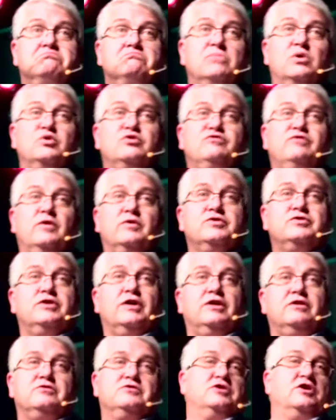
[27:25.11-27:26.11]
Most folks
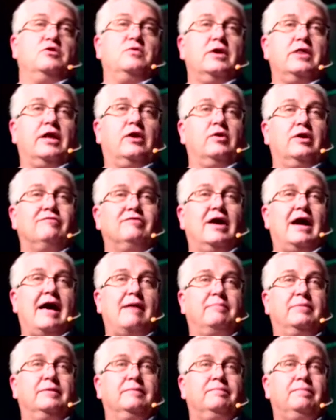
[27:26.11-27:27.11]
say there's no way that'll ever
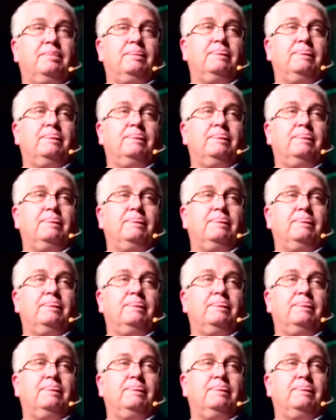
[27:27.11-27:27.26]
happen